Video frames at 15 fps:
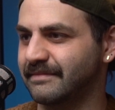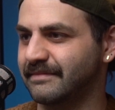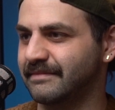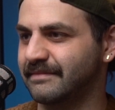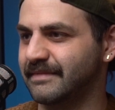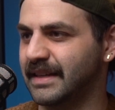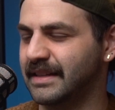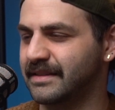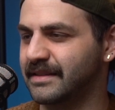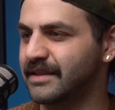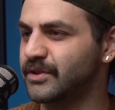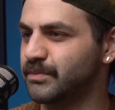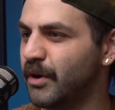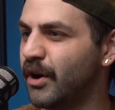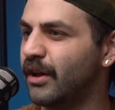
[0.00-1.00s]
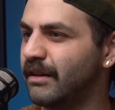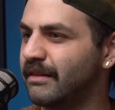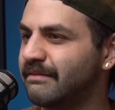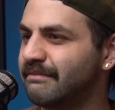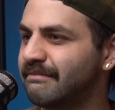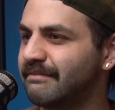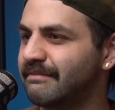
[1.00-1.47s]
Right. It's the small
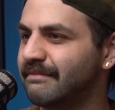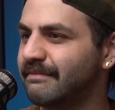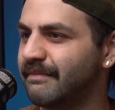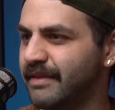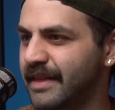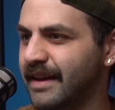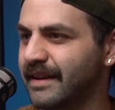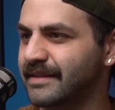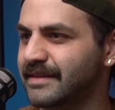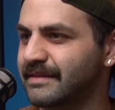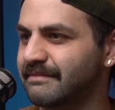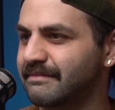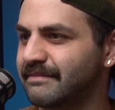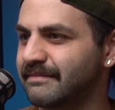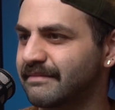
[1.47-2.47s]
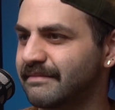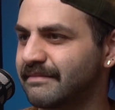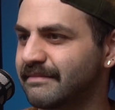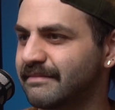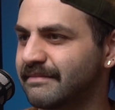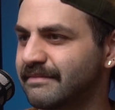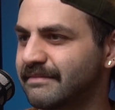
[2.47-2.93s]
things.
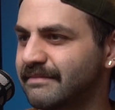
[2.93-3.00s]
Yeah.